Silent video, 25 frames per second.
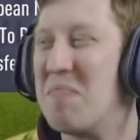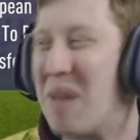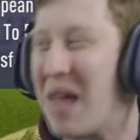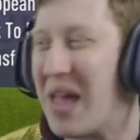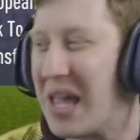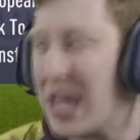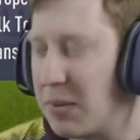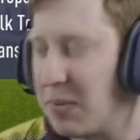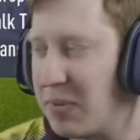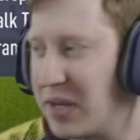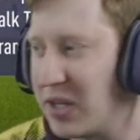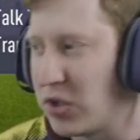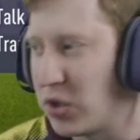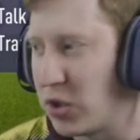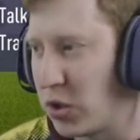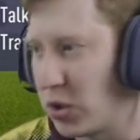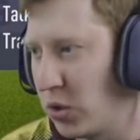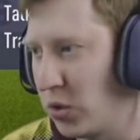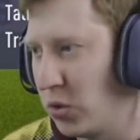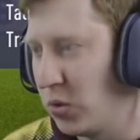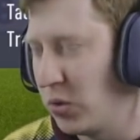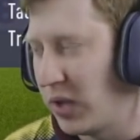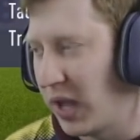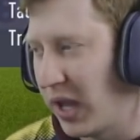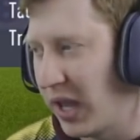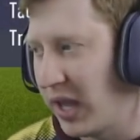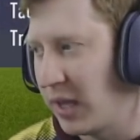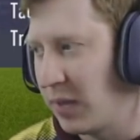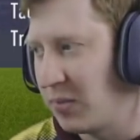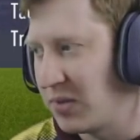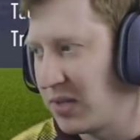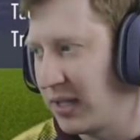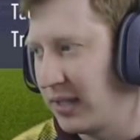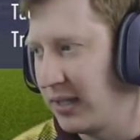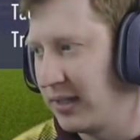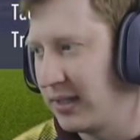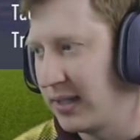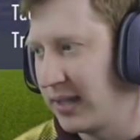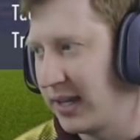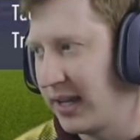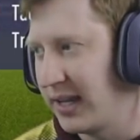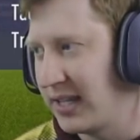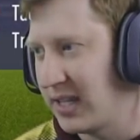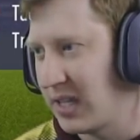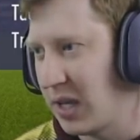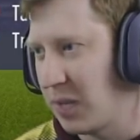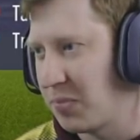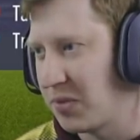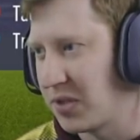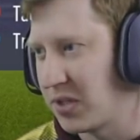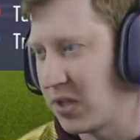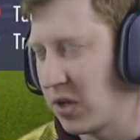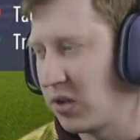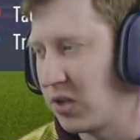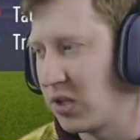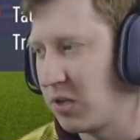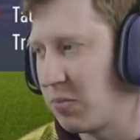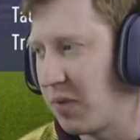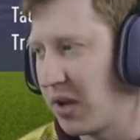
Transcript: maybe two games in today's episode,